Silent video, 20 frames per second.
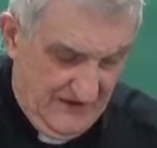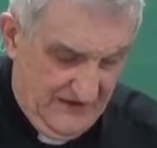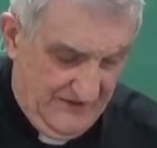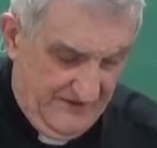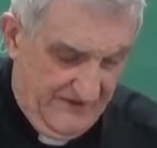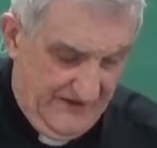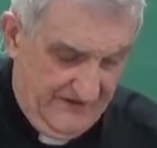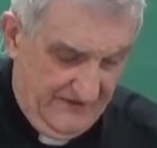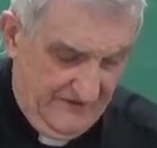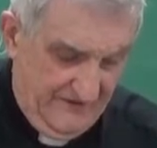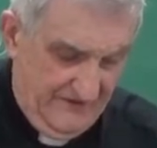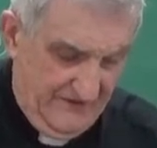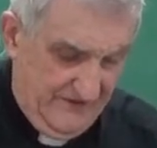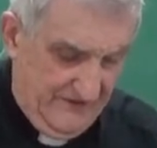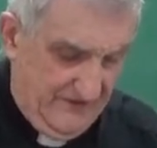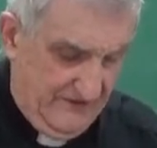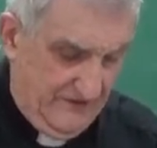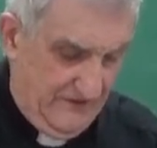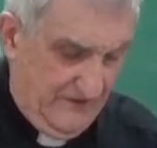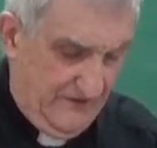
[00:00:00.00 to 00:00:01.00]
Now,
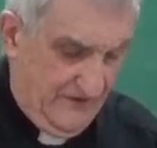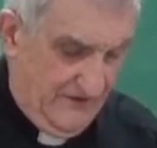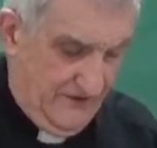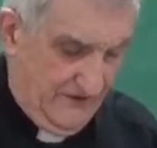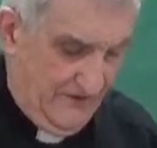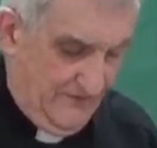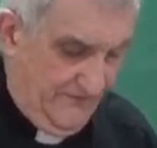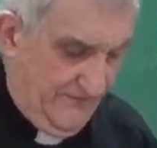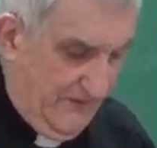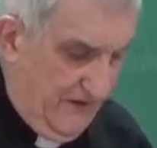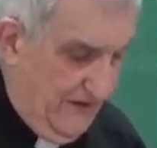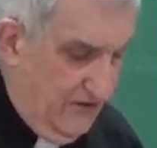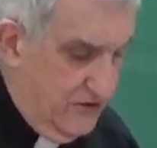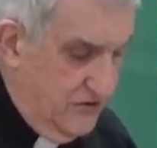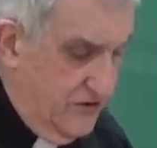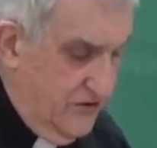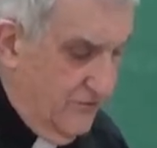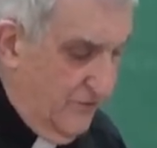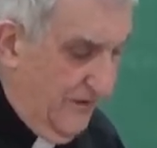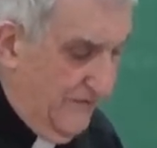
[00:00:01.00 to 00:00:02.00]

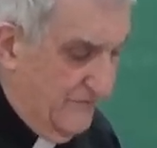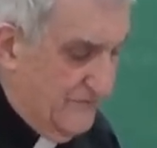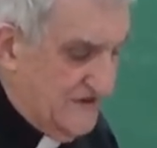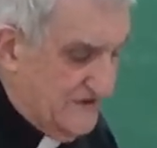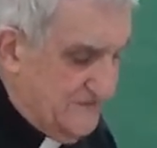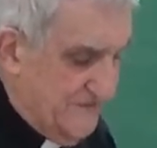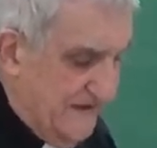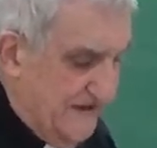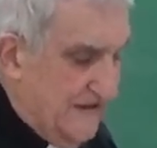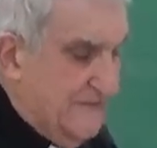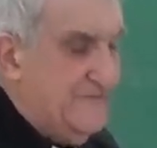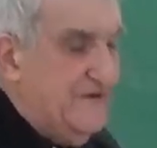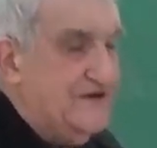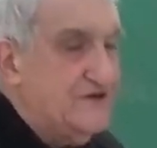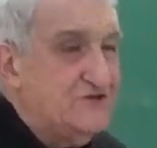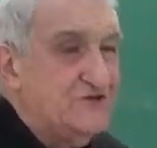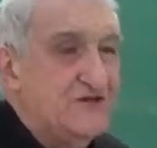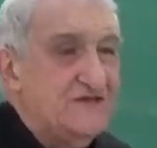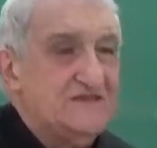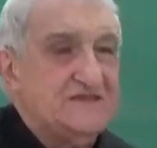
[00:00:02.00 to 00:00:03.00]
when we speak about
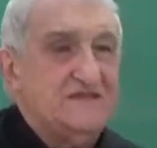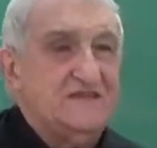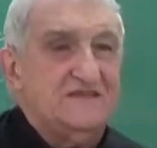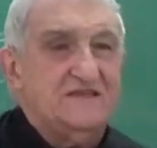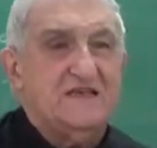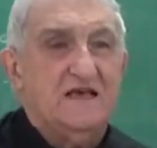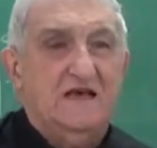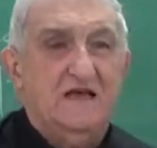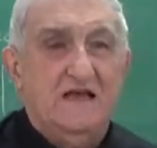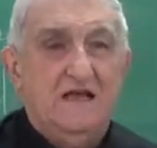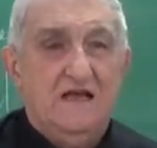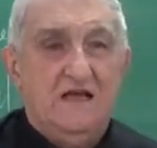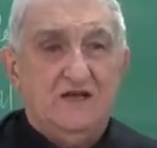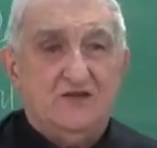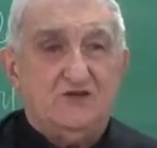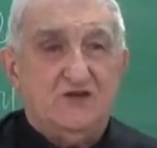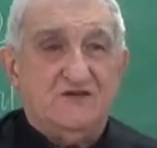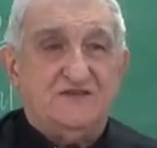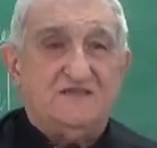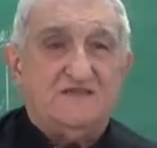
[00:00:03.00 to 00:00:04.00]
justice,
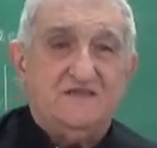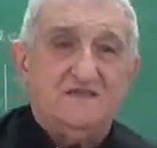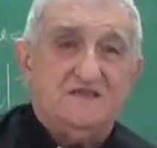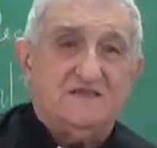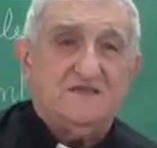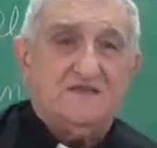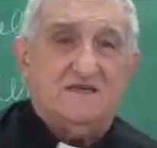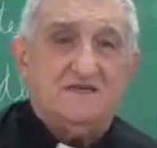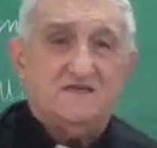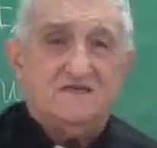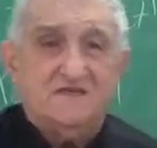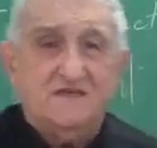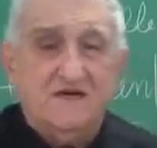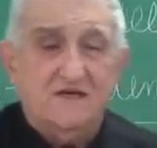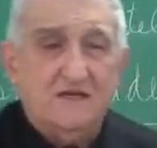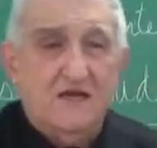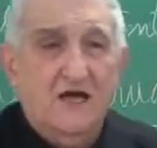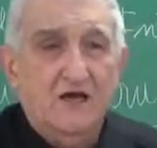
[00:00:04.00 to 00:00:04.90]
justice is not